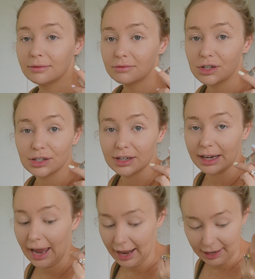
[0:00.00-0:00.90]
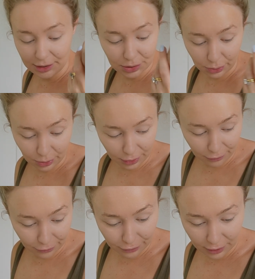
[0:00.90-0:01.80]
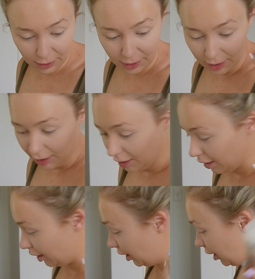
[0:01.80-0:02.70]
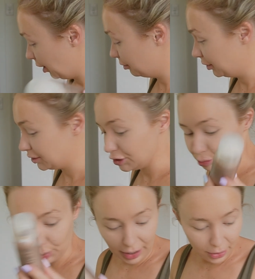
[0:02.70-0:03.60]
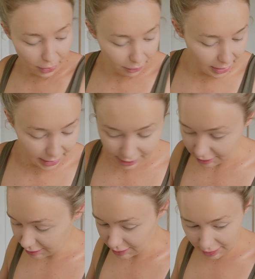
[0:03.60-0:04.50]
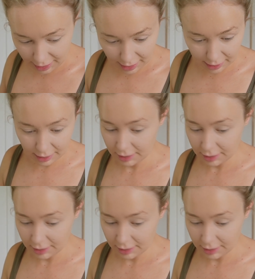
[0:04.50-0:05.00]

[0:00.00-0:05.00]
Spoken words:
just like any sort of spray on instant tan.